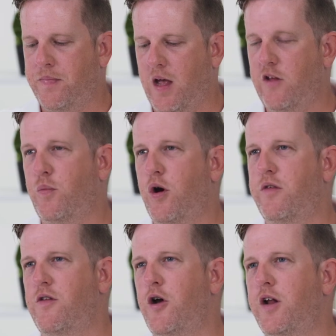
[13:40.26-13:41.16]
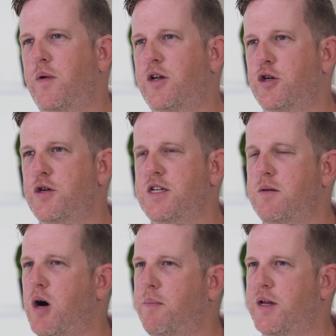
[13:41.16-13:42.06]
It's worth noting when choosing a
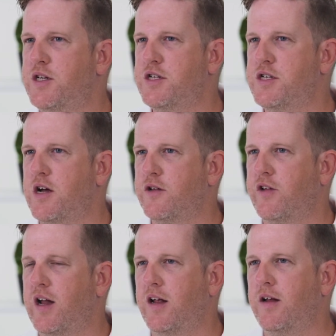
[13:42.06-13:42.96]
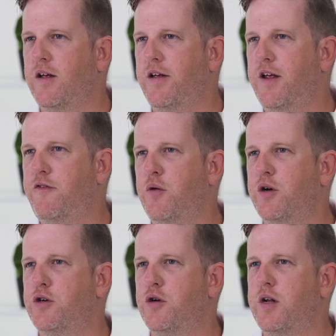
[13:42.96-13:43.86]
My Picture Style setting, if you
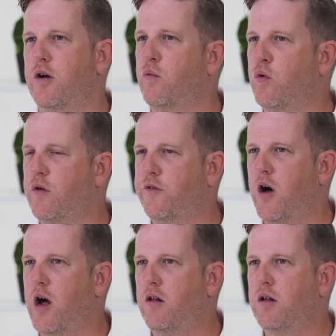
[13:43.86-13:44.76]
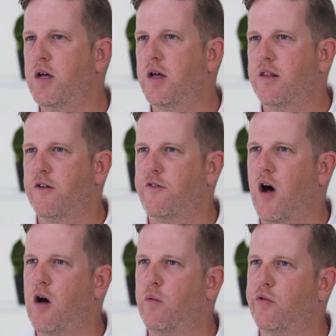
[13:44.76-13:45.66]
are shooting a RAW file, the
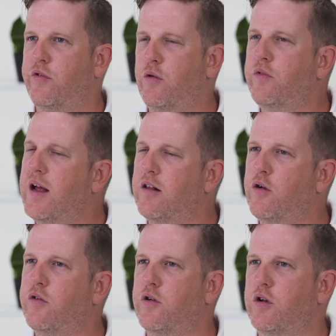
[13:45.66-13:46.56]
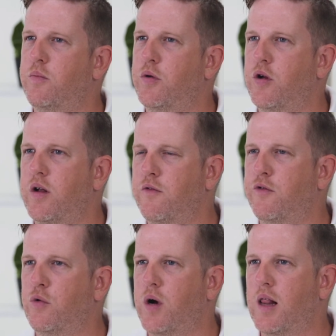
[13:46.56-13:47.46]
file will still download to your computer in
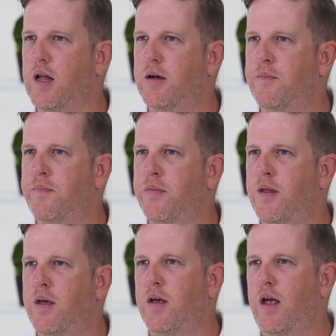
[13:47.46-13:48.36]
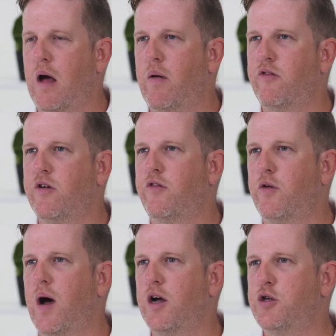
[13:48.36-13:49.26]
full color. However, if
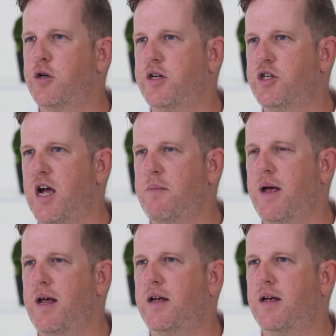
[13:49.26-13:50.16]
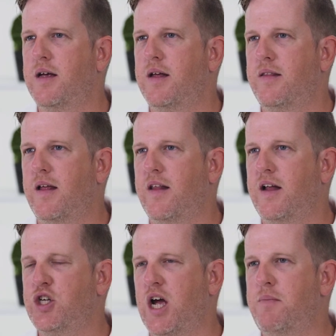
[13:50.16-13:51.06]
you are shooting JPEG, then
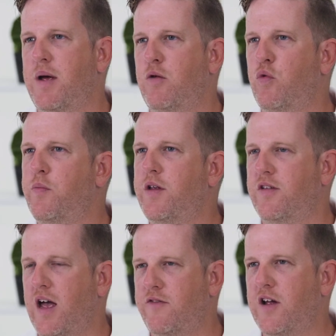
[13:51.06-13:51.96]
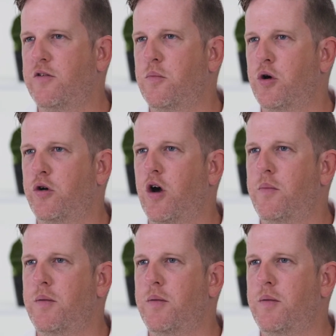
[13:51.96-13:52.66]
that JPEG will be saved as a monochrome